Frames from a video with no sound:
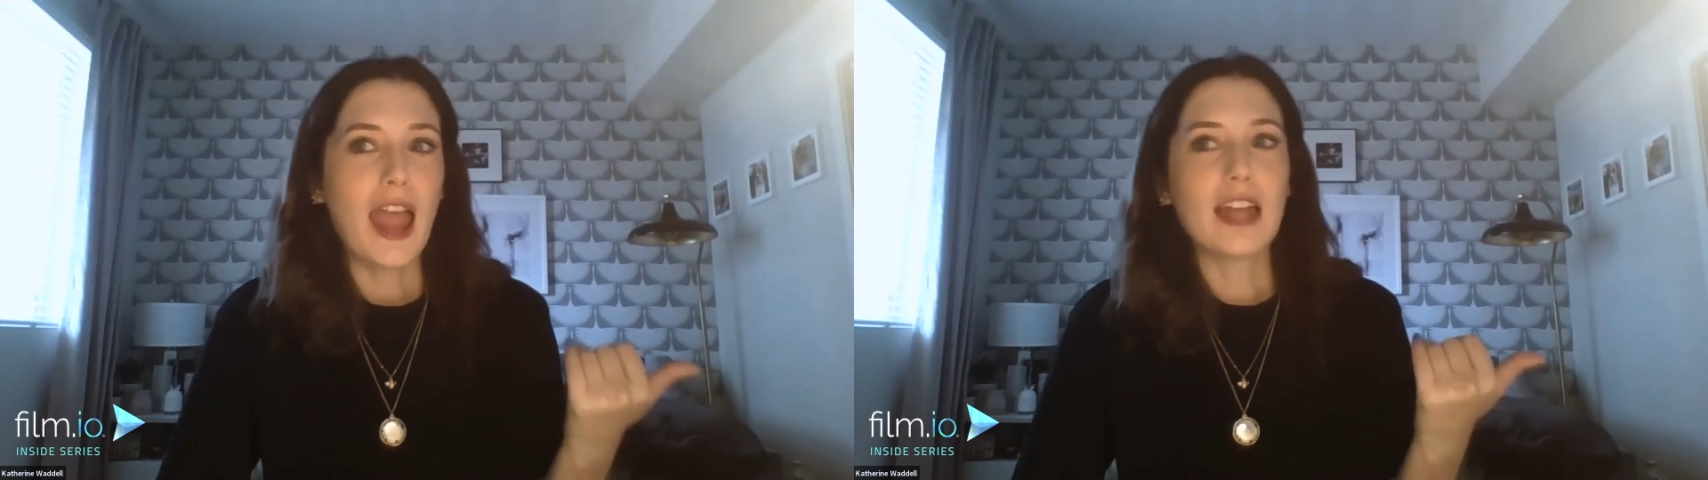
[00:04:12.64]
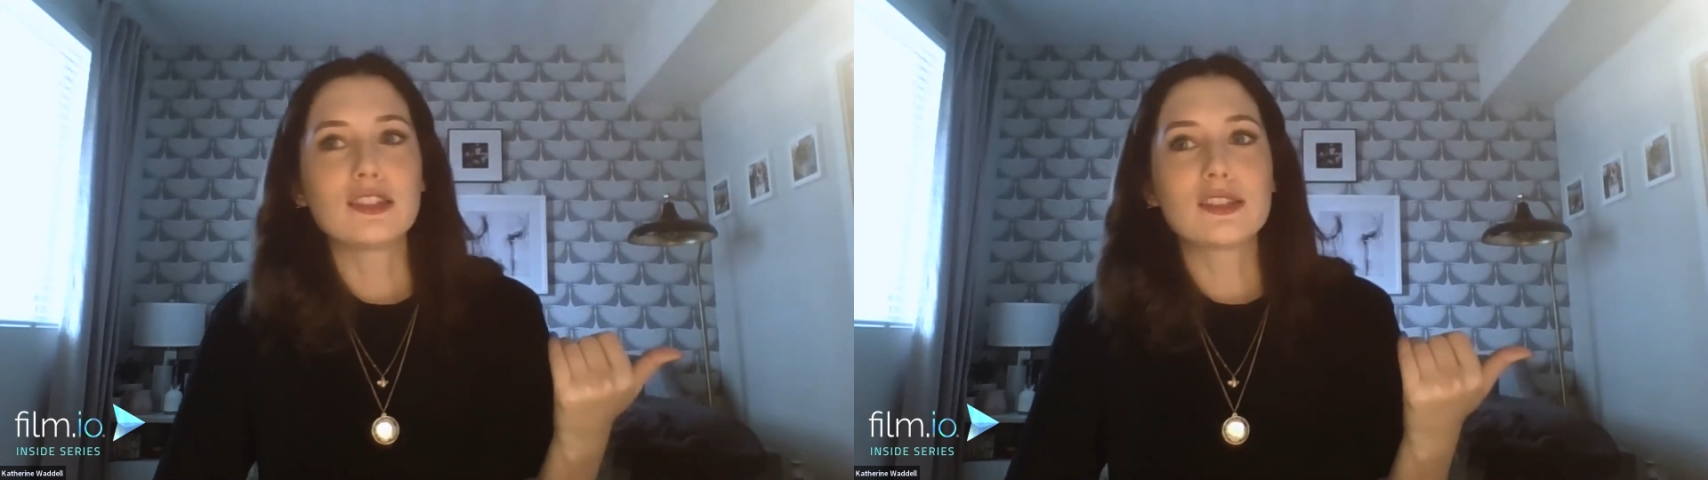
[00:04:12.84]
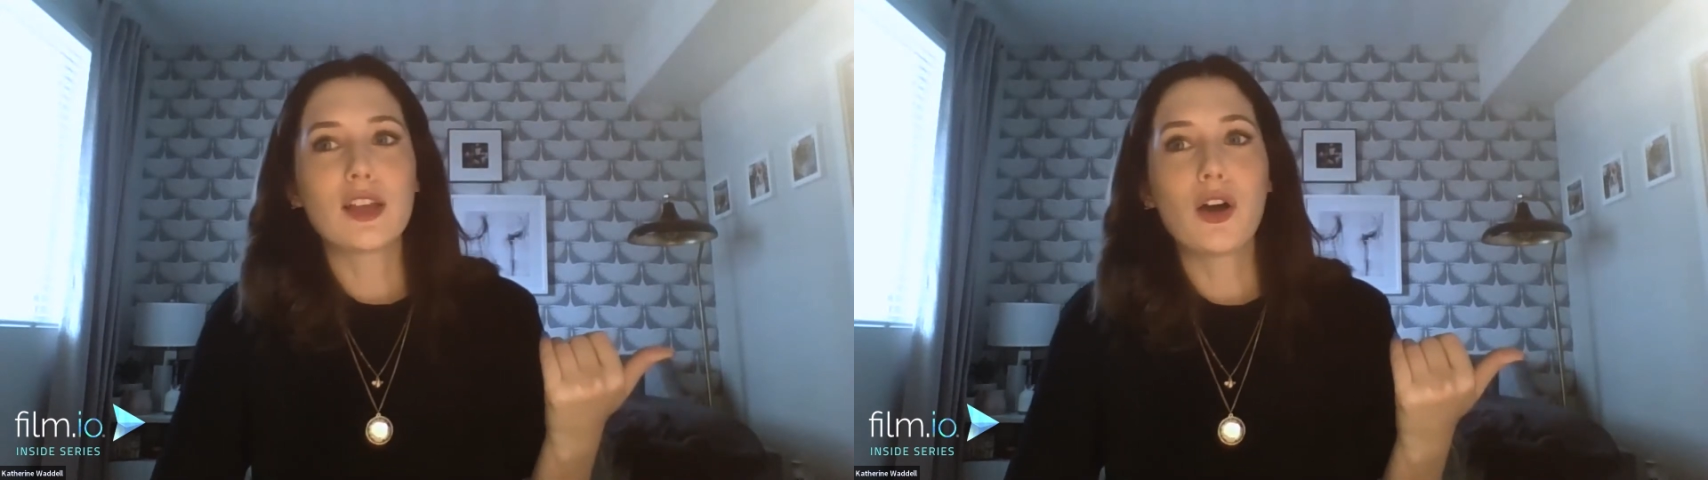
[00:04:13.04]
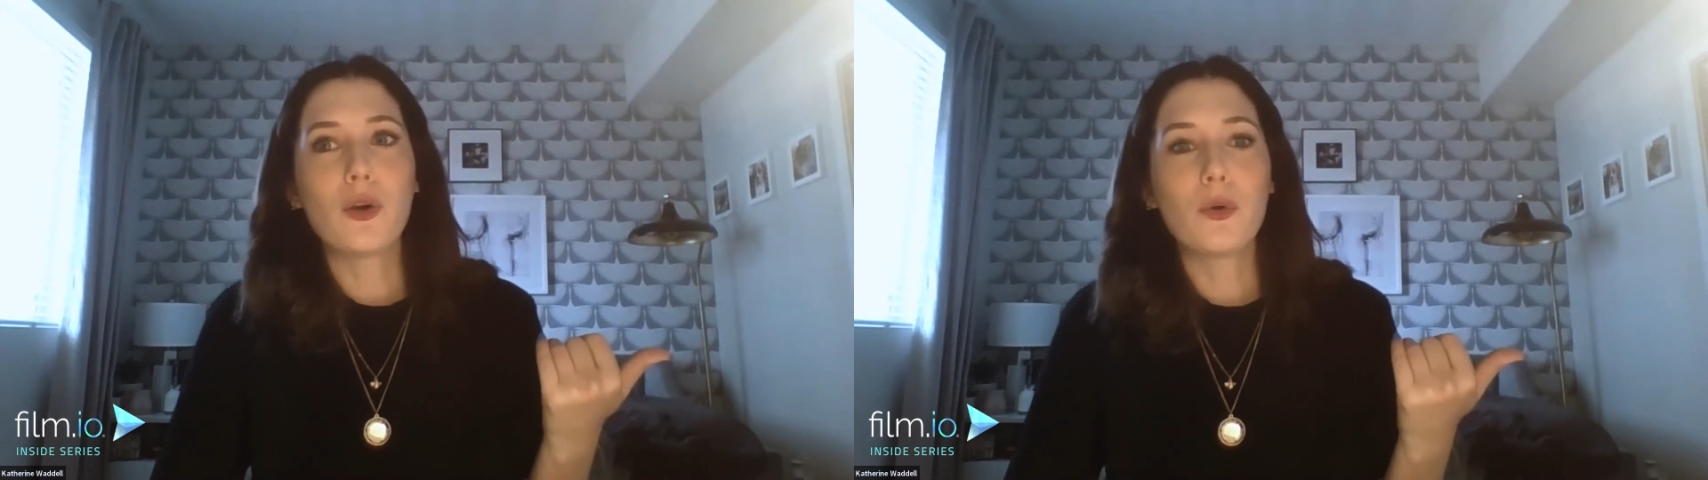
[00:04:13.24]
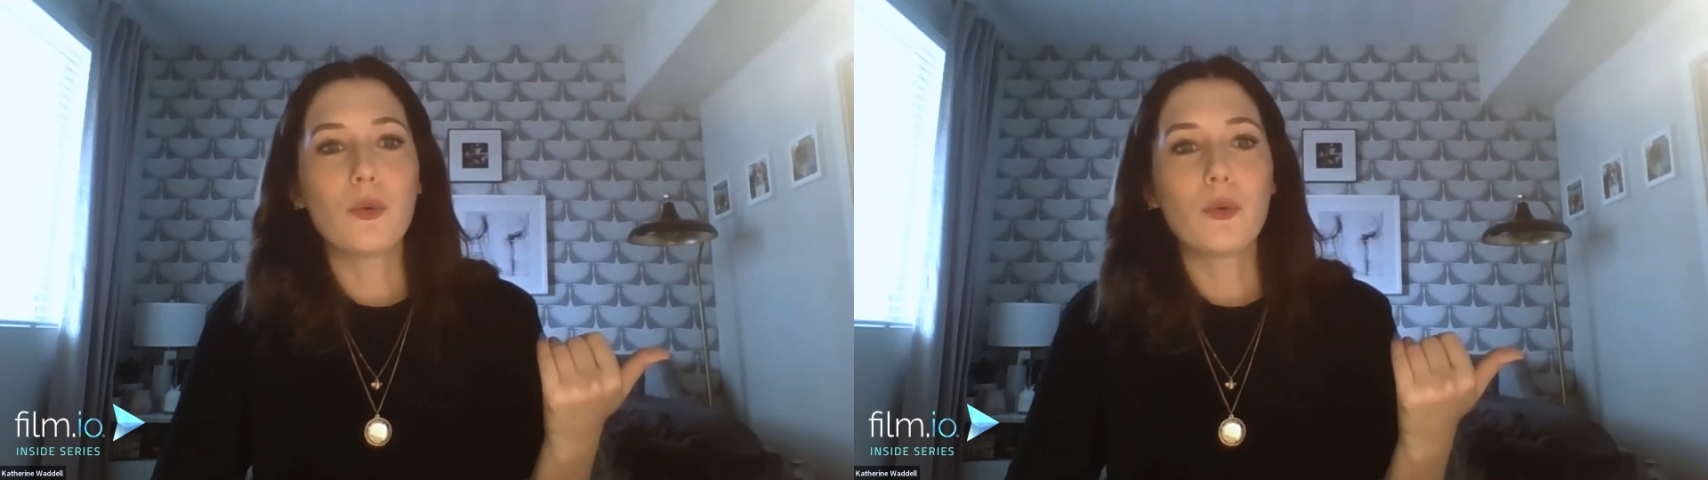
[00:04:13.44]
And
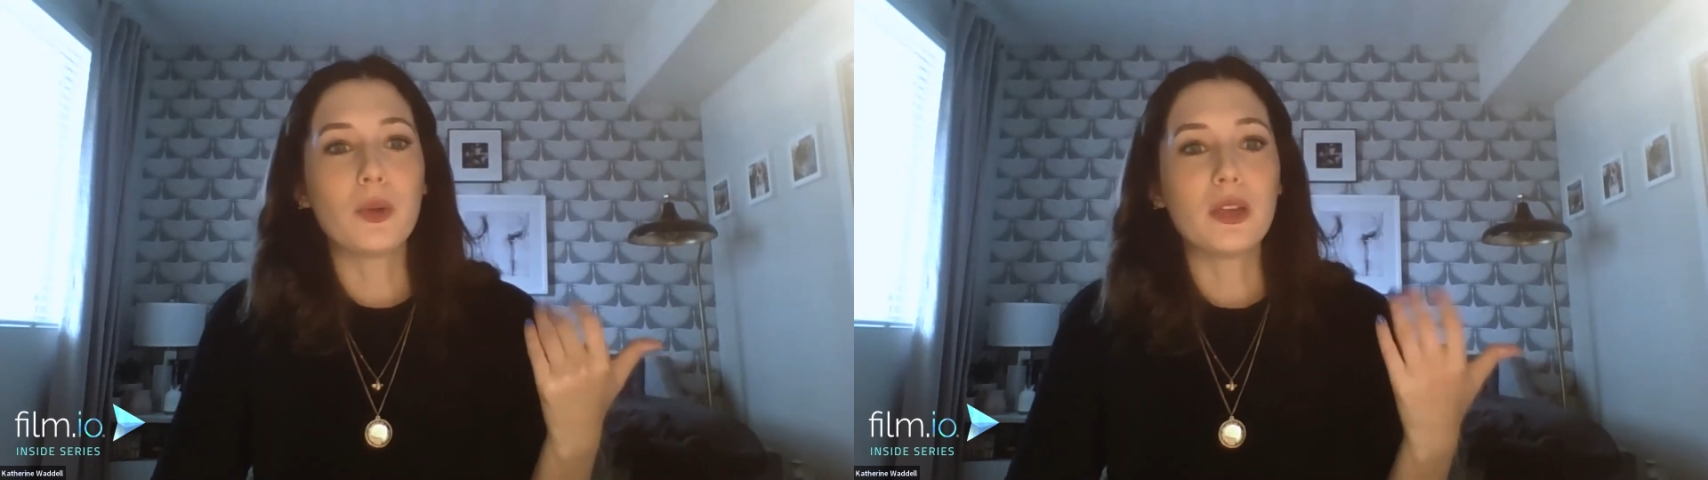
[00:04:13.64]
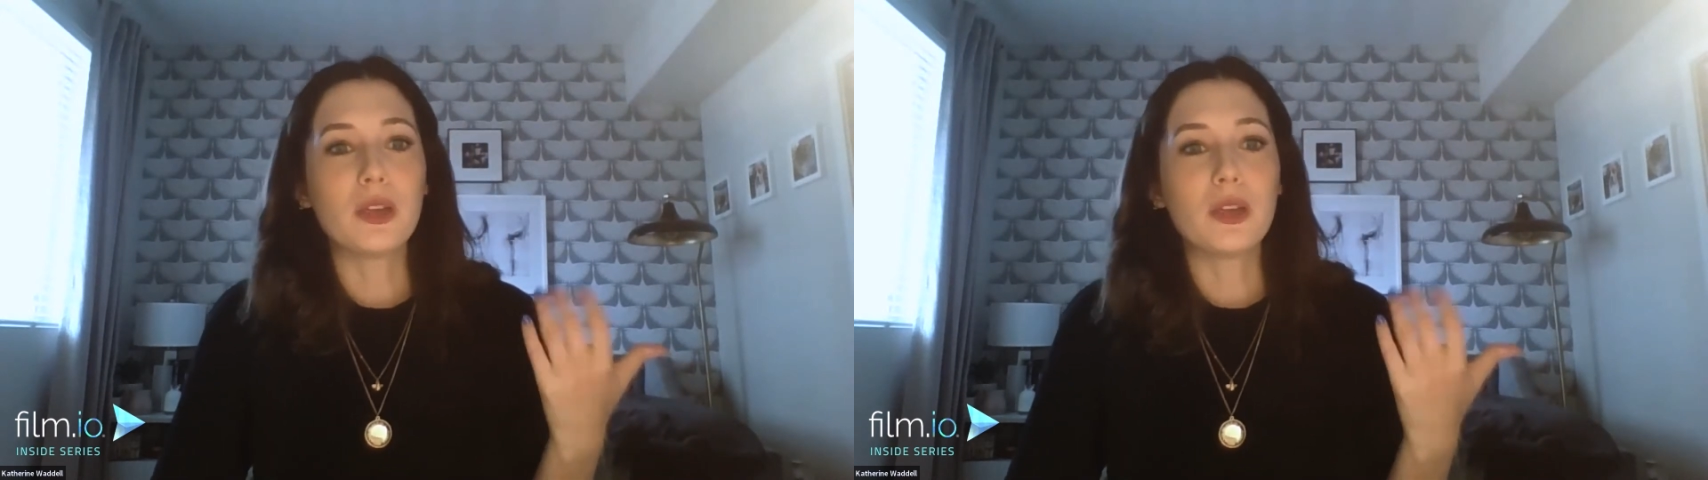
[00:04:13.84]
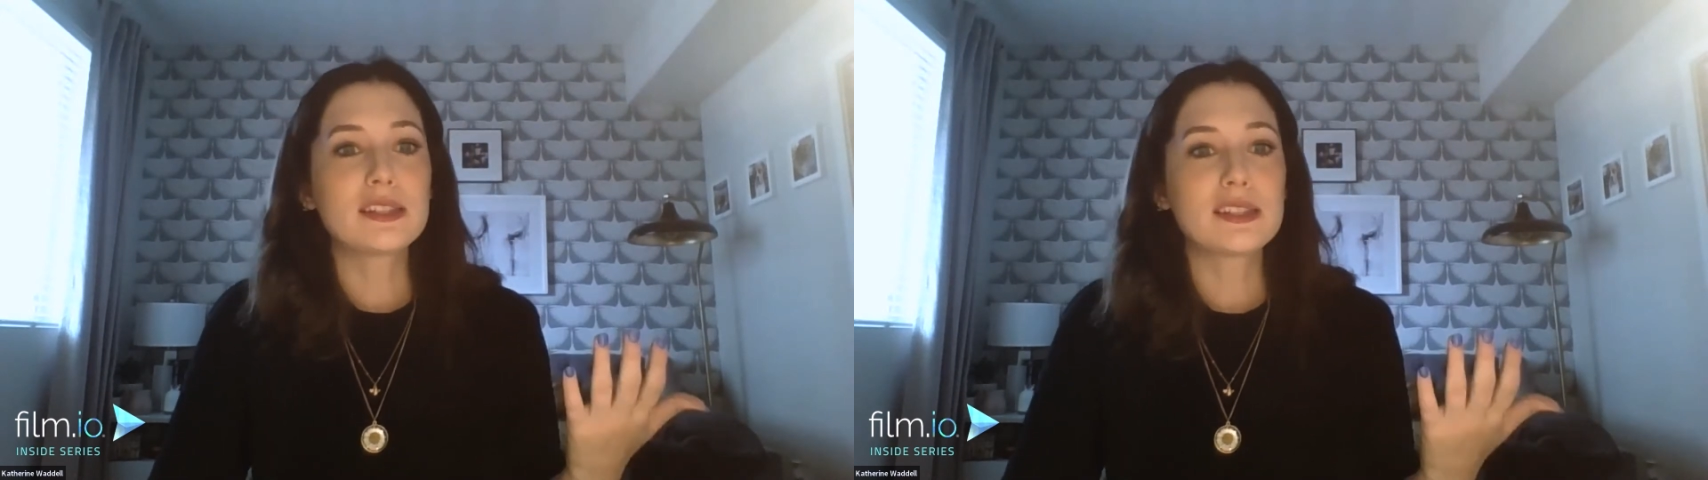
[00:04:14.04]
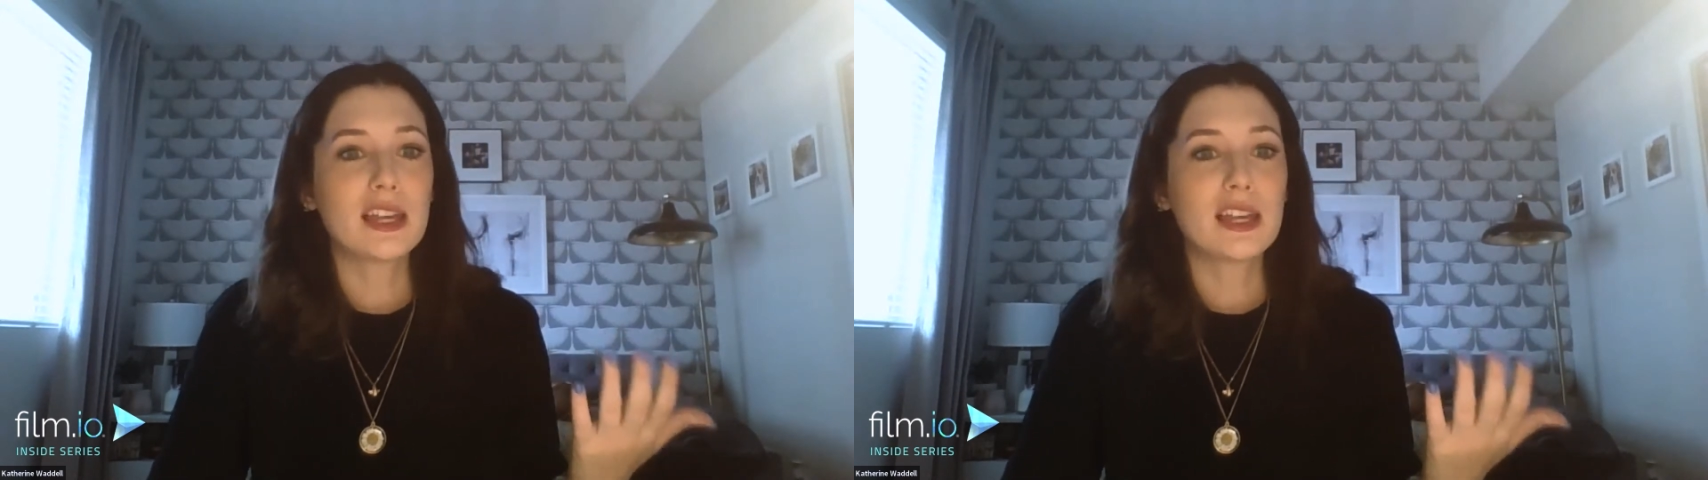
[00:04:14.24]
so we set